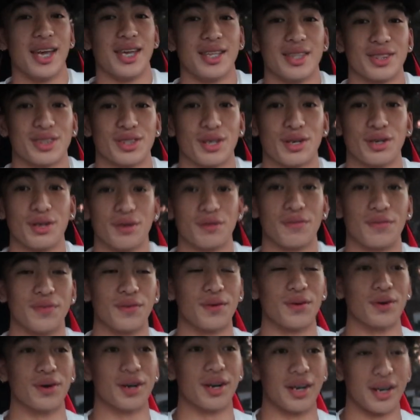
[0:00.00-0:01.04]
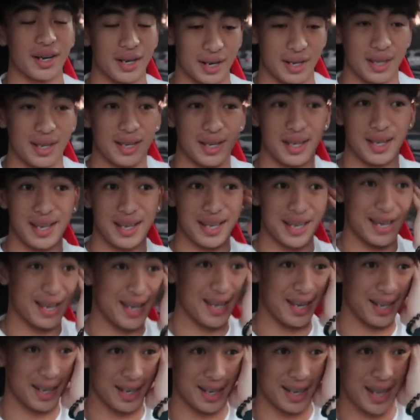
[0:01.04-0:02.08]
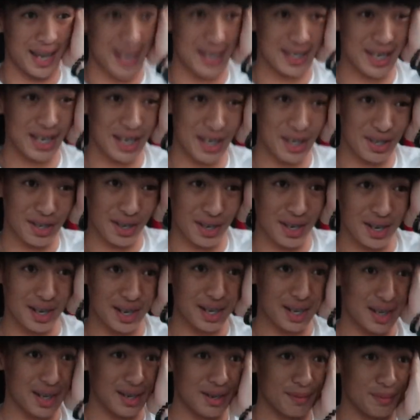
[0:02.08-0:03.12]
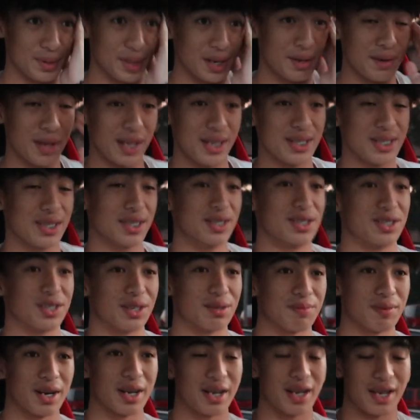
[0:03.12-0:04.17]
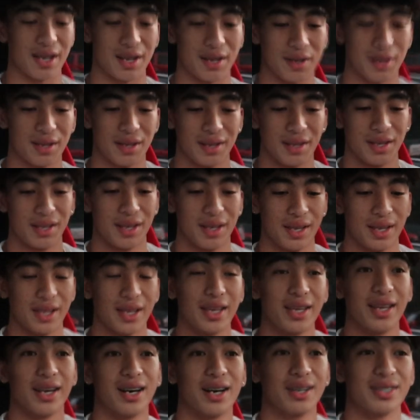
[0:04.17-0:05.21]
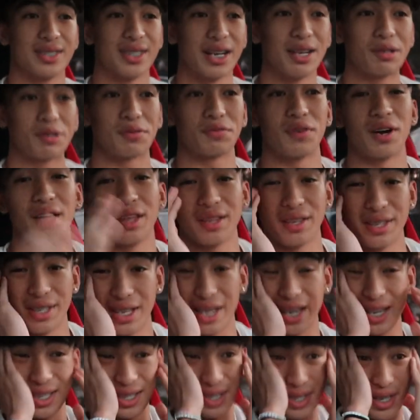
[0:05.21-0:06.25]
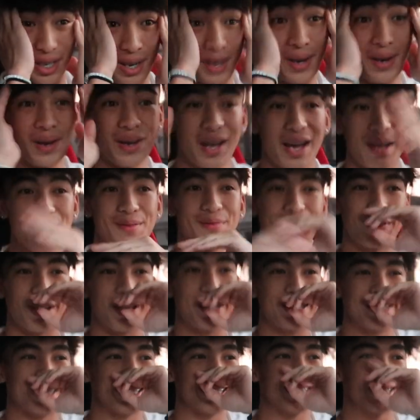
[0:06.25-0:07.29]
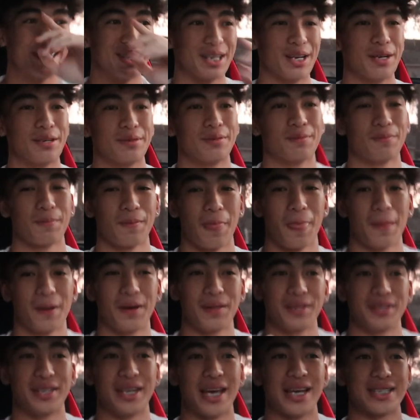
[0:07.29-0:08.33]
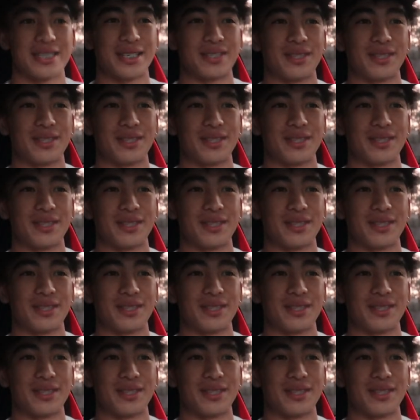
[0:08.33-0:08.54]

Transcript: 8.34 and yeah, it's getting dark, but I'm heading to the gym right now. Uh, today Father's Day, so happy Father's Day to all the dads